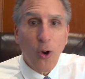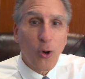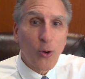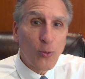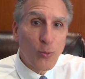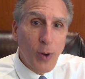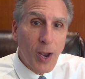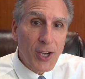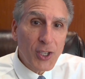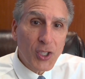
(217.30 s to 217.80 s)
or
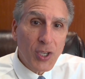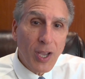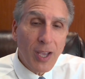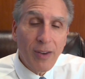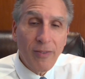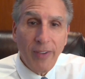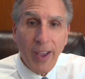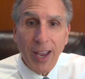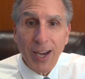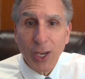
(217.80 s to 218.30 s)
Russia
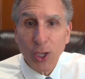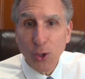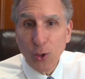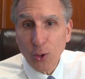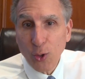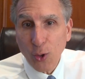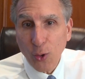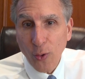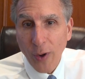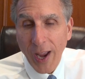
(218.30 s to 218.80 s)
invading
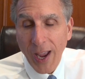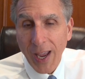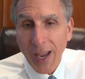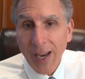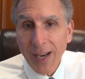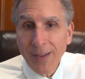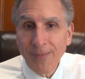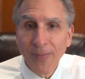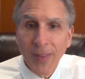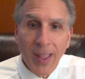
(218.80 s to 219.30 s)

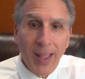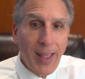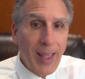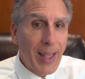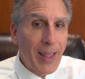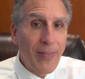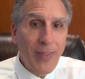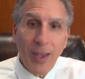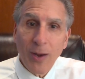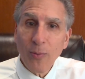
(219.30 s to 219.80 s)
Ukraine,
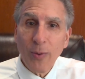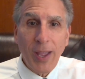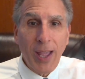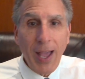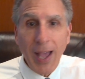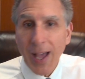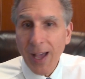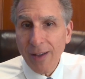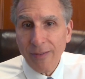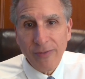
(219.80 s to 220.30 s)
and then we
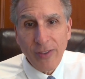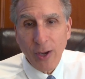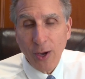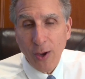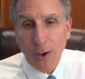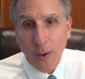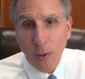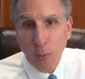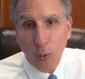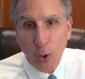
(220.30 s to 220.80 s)
have, you
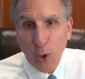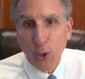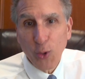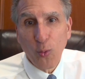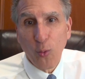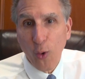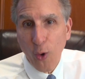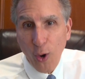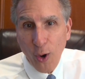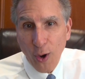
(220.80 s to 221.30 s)
know, a
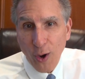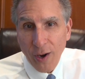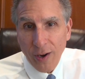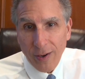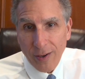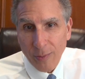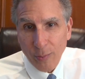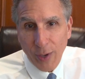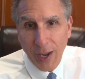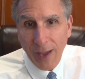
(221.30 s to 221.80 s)
world
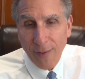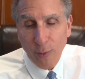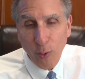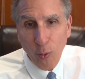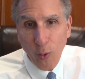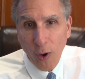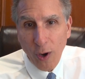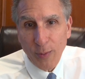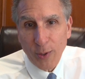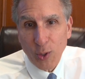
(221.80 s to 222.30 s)
war, or we have a
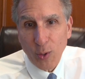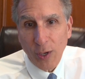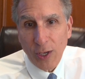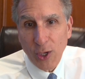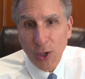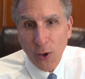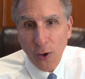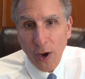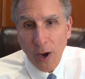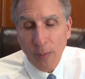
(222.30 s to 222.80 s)
war
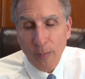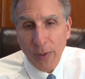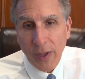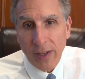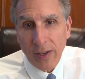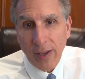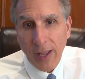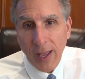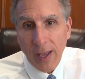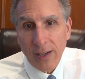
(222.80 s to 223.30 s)
between Europe
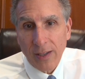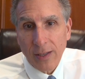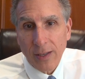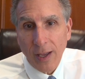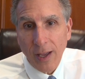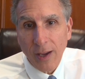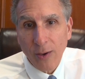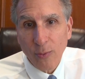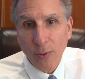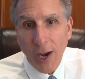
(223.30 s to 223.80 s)
and
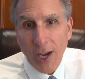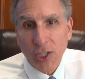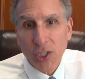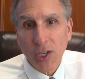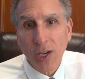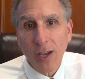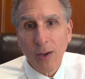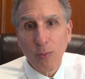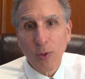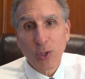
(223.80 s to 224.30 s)

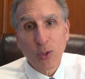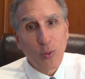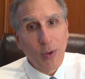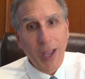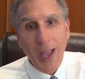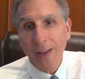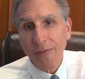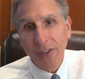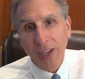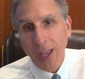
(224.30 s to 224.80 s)
Russia, which
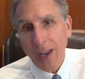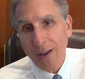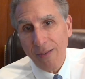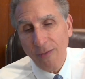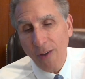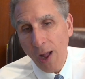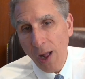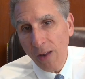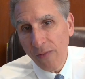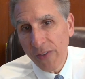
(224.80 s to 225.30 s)
we have to get
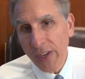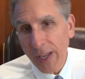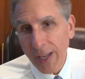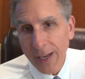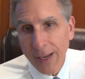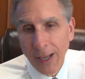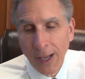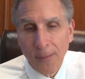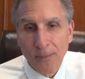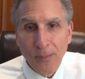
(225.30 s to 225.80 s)
involved
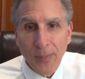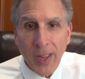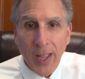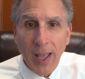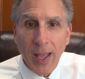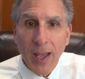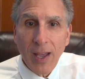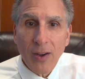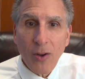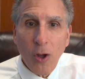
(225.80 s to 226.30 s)
in,
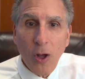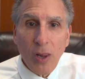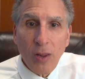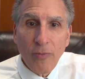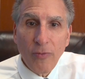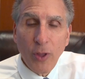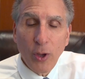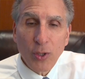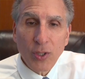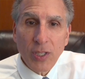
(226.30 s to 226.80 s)
and all
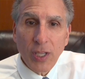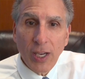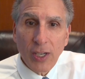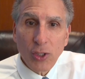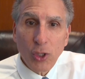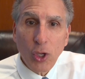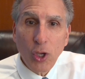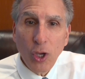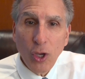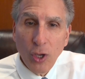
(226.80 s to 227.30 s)
of those
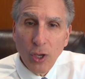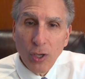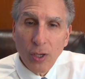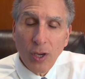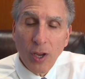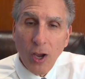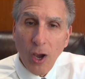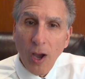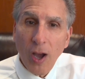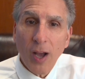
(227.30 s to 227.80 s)
things
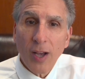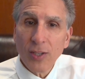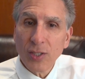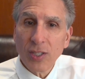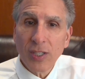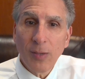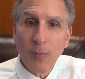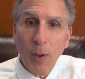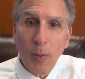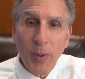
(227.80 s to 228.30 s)
could
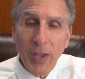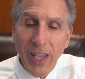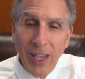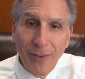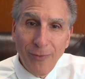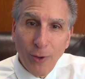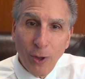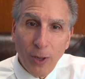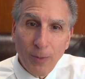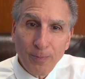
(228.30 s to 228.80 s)
cause some
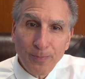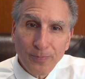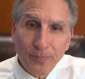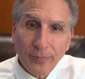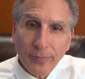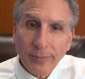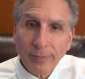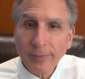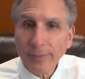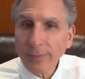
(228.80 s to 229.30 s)
upheaval,